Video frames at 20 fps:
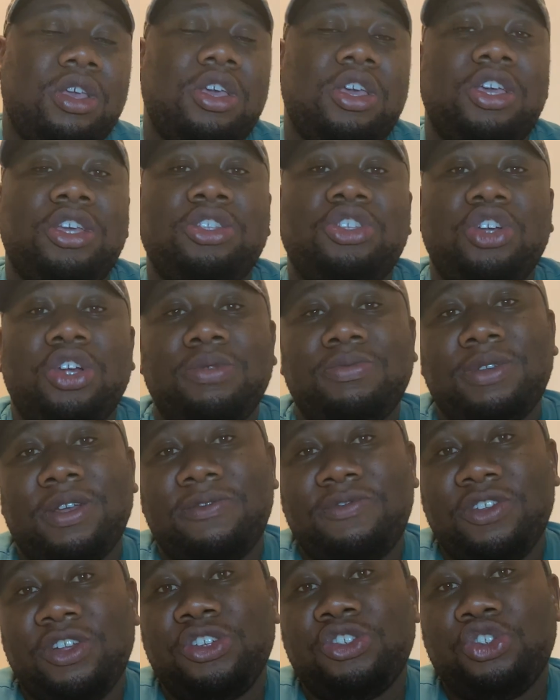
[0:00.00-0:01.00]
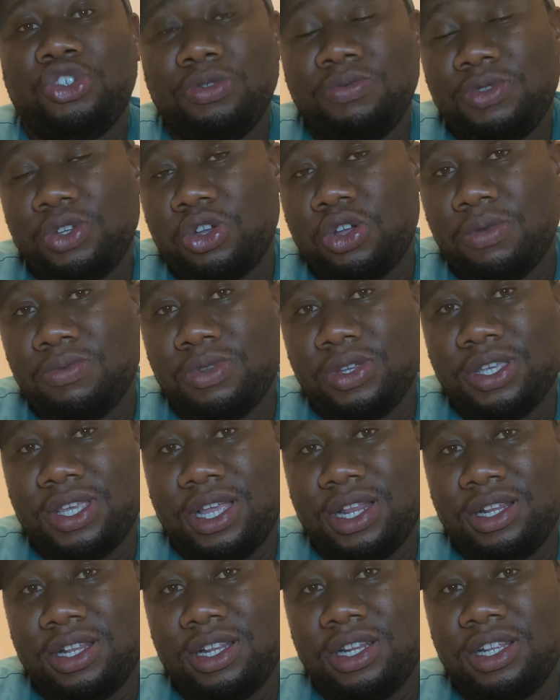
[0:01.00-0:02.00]
in terms of their dream to come to
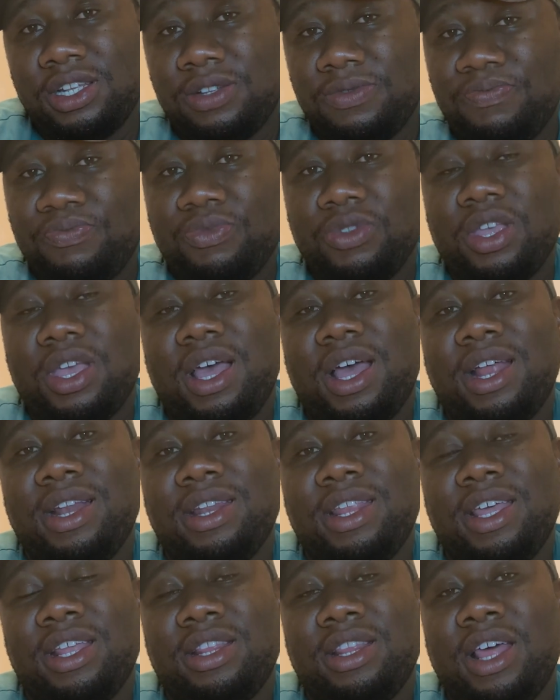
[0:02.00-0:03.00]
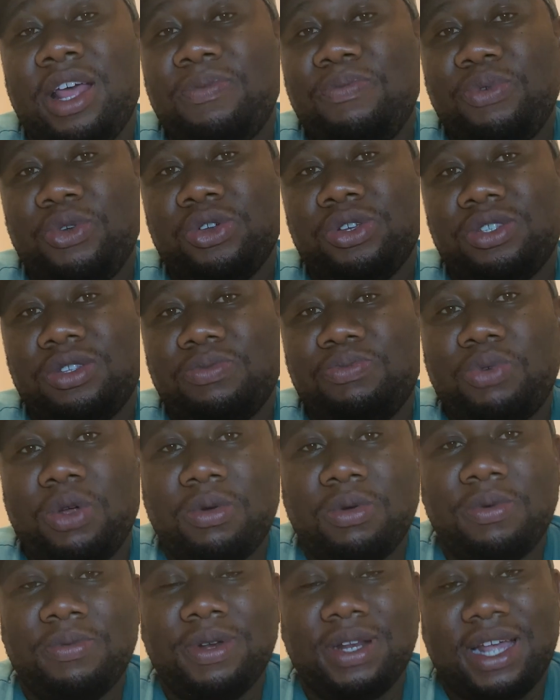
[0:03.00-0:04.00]
Canada, and then that person
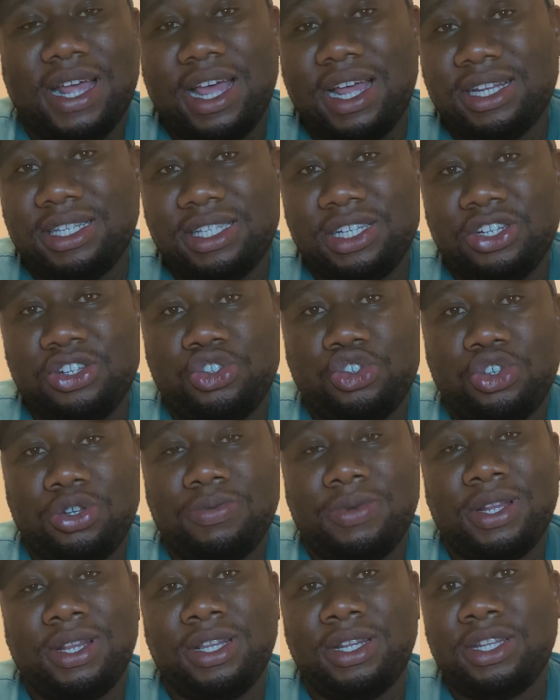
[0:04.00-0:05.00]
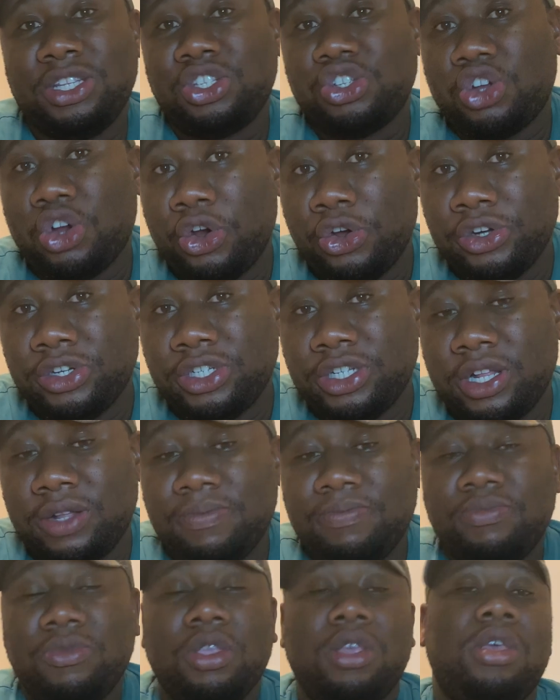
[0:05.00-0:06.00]
probably can't see the dream and they discourage
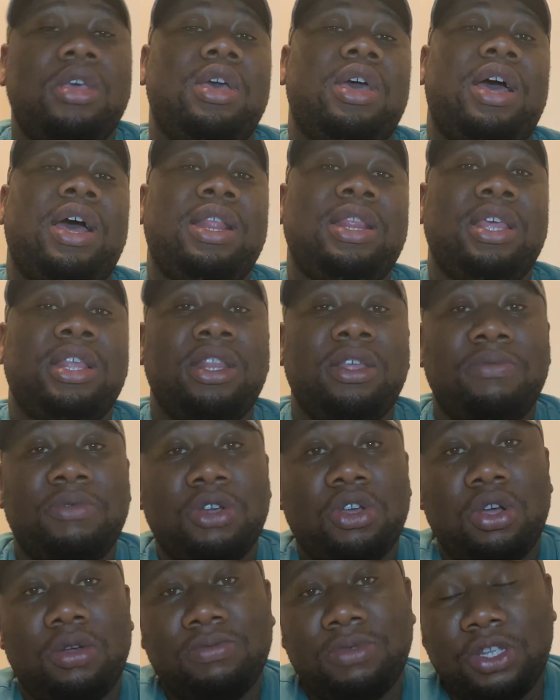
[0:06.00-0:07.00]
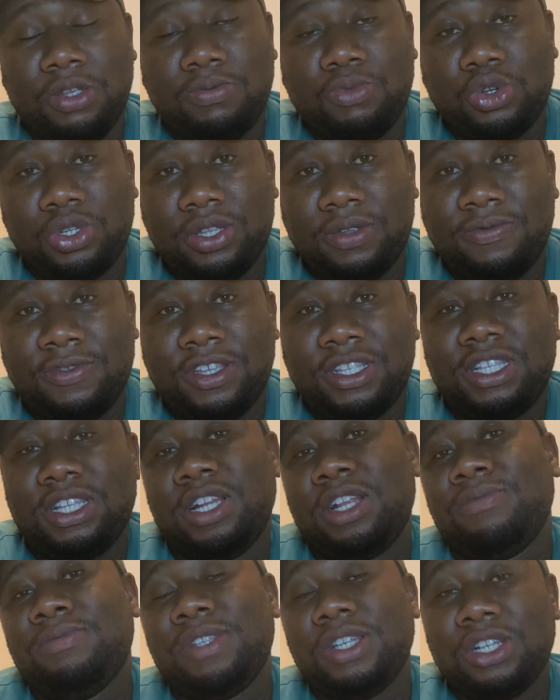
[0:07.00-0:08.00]
them, and then they become demotivated.
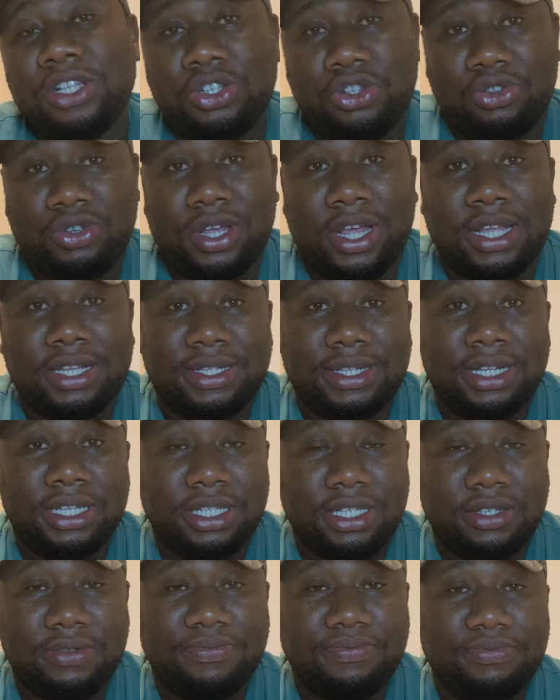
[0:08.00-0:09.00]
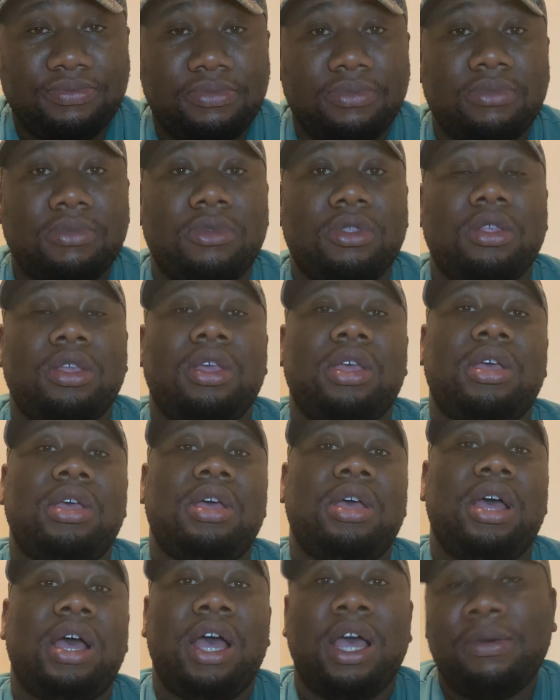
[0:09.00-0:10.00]
I'm telling you guys, listen,
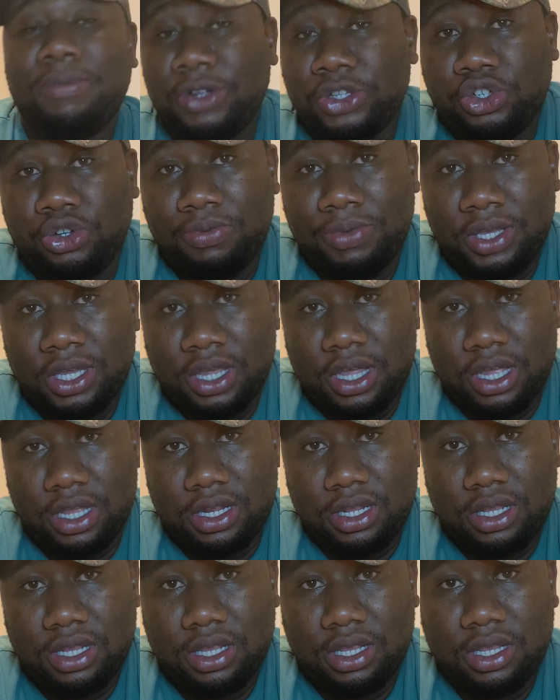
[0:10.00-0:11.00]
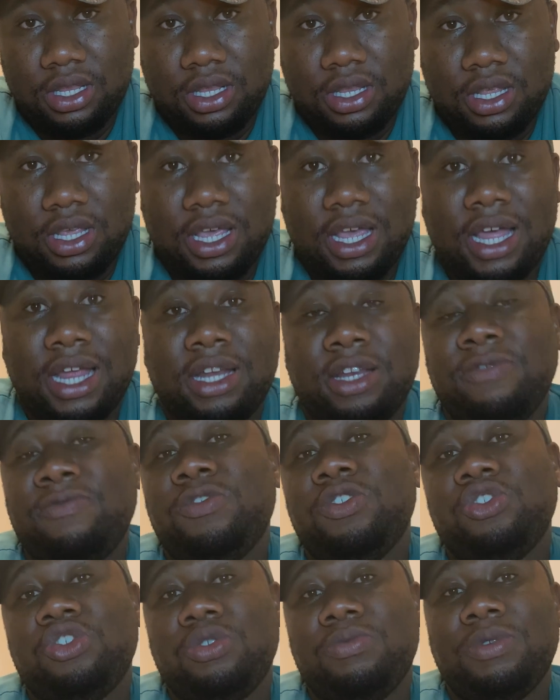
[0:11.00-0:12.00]
I'm a Jamaican. I lived
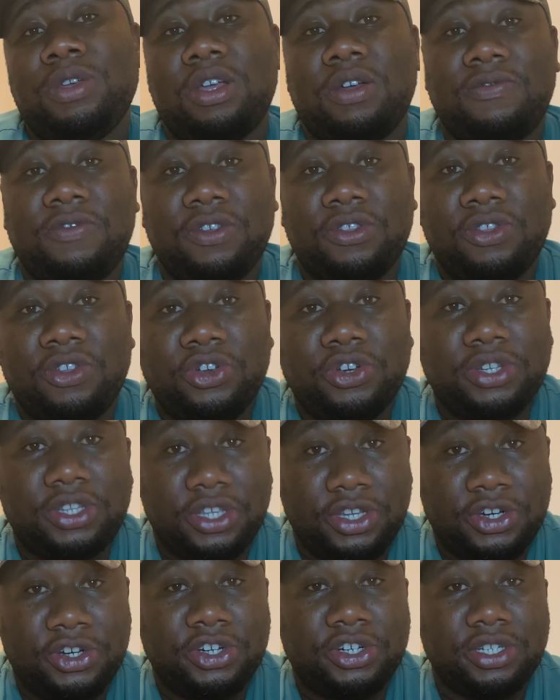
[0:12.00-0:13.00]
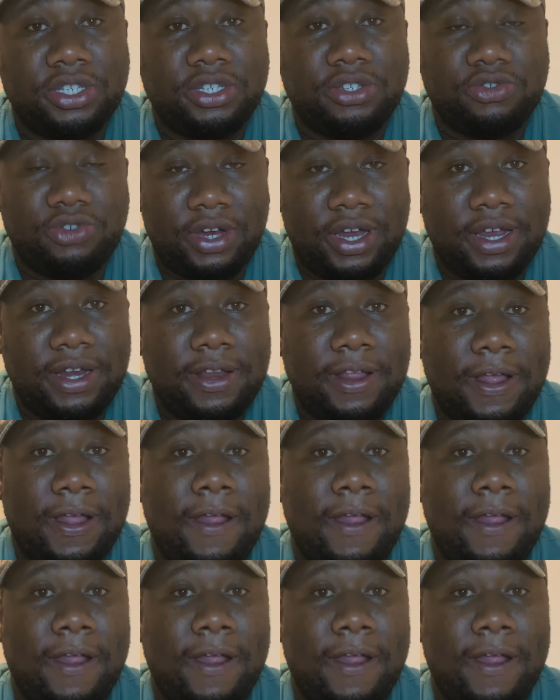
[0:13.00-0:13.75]
in Jamaica for 30 years, right,